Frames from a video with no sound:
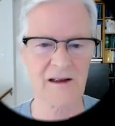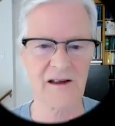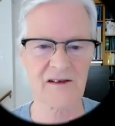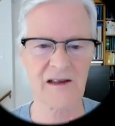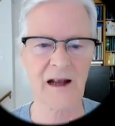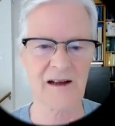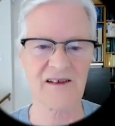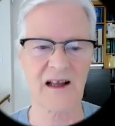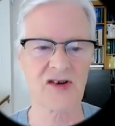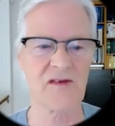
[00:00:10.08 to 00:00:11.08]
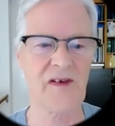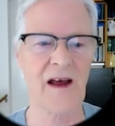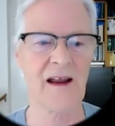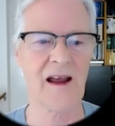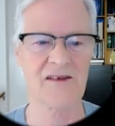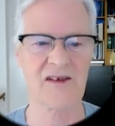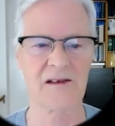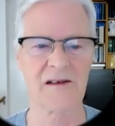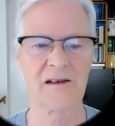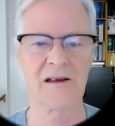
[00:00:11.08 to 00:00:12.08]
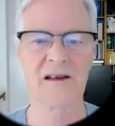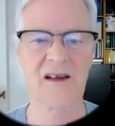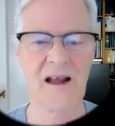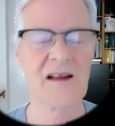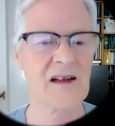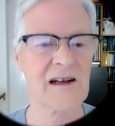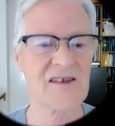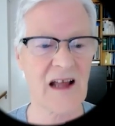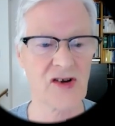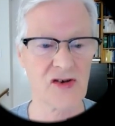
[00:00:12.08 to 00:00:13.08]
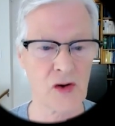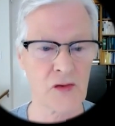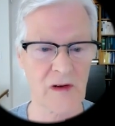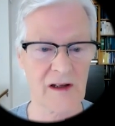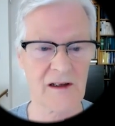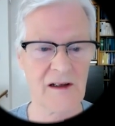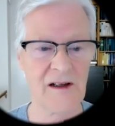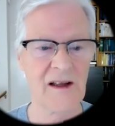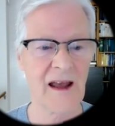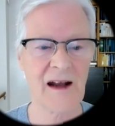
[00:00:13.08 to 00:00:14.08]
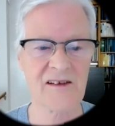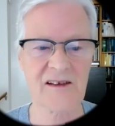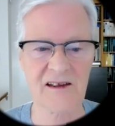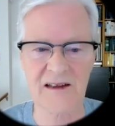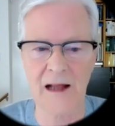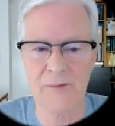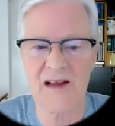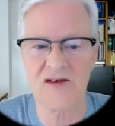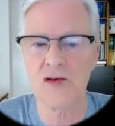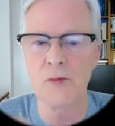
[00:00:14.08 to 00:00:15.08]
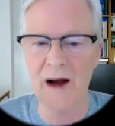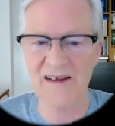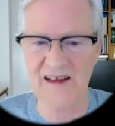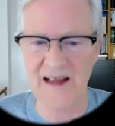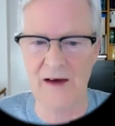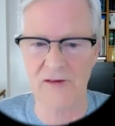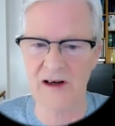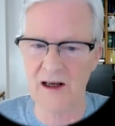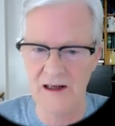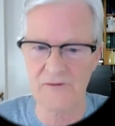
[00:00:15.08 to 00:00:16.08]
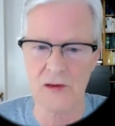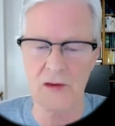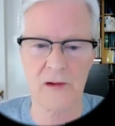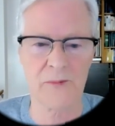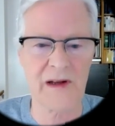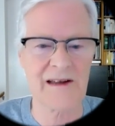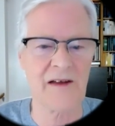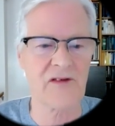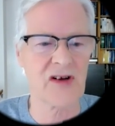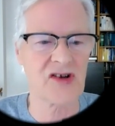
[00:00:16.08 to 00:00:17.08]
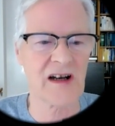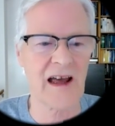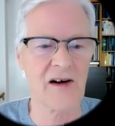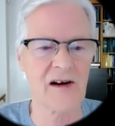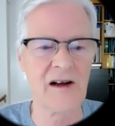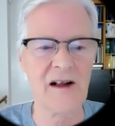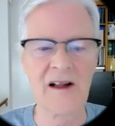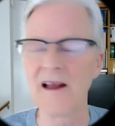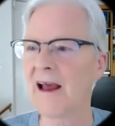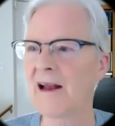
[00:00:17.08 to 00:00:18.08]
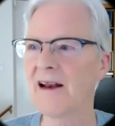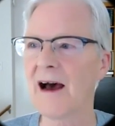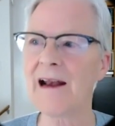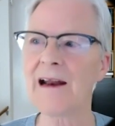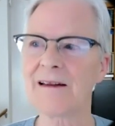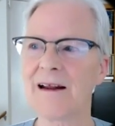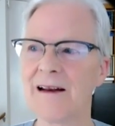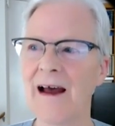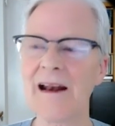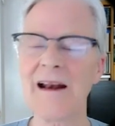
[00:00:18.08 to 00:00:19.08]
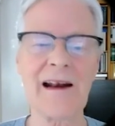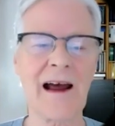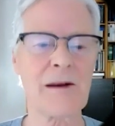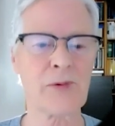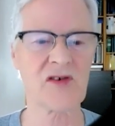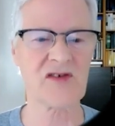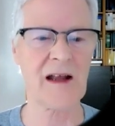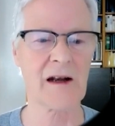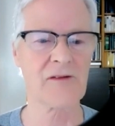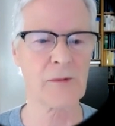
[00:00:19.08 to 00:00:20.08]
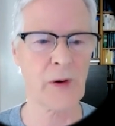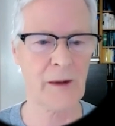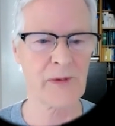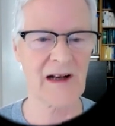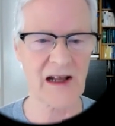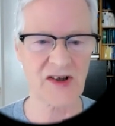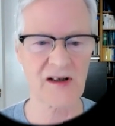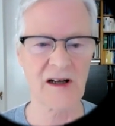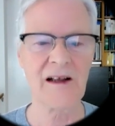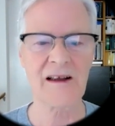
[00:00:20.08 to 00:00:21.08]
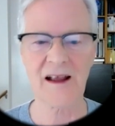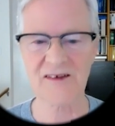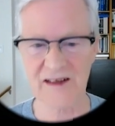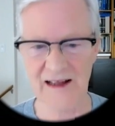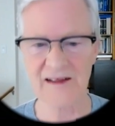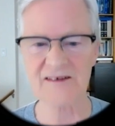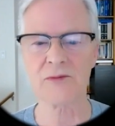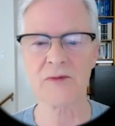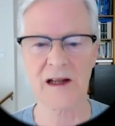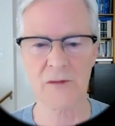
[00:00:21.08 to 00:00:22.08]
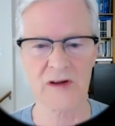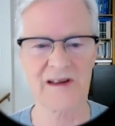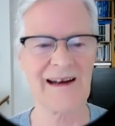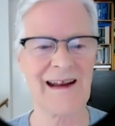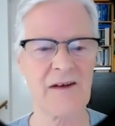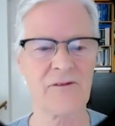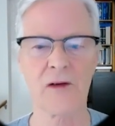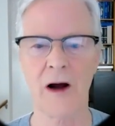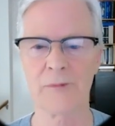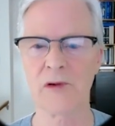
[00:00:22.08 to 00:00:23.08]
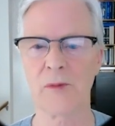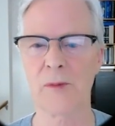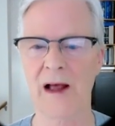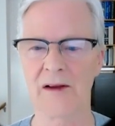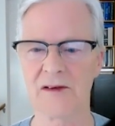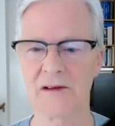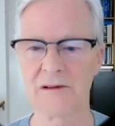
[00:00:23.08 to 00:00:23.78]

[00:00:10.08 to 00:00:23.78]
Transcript: is an essential fatty acid, is, a, is an essential nutrient. And it's just, that means you must have it, and I'll give you a complete definition later. And ninety that ninety-nine percent of the population gets less than what they need for optimum health.